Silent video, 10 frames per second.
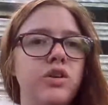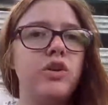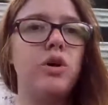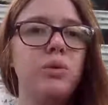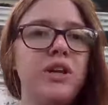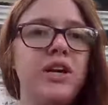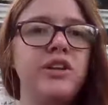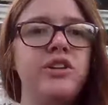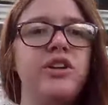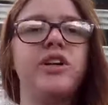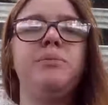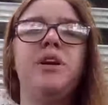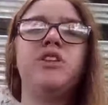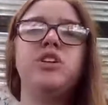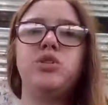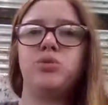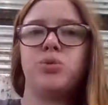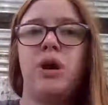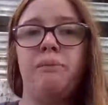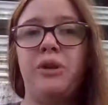The without a target method, you
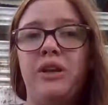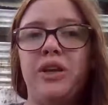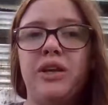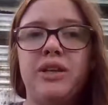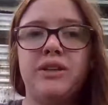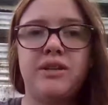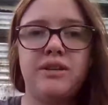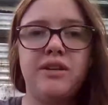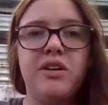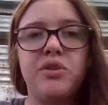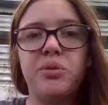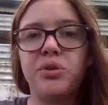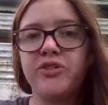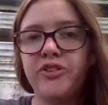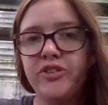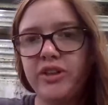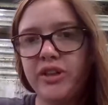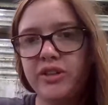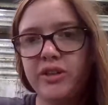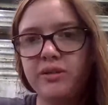drop the lead and tell the horse to
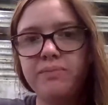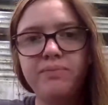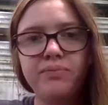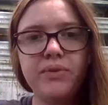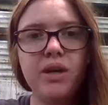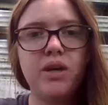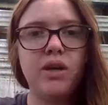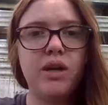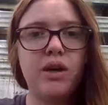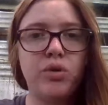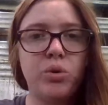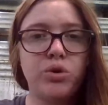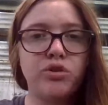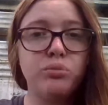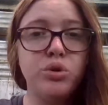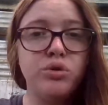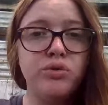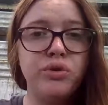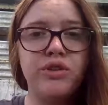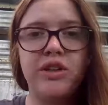stand. If the horse
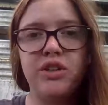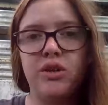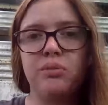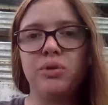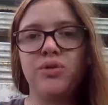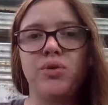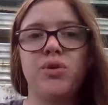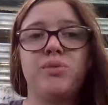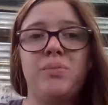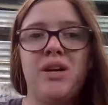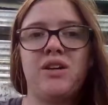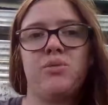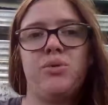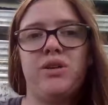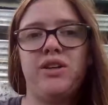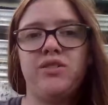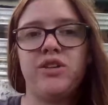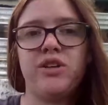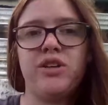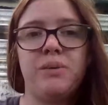moves, you say no and move the horse back to where they
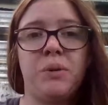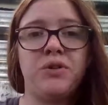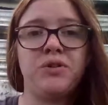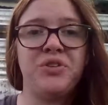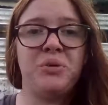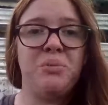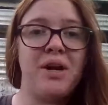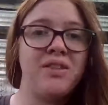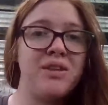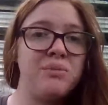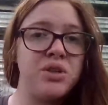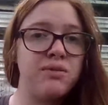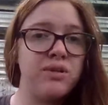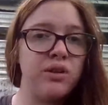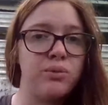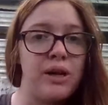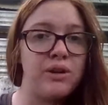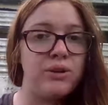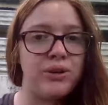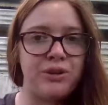started. I personally don't mind them shifting their
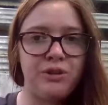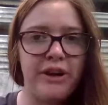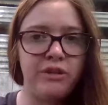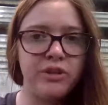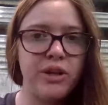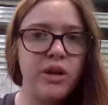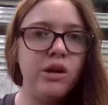weight or looking around,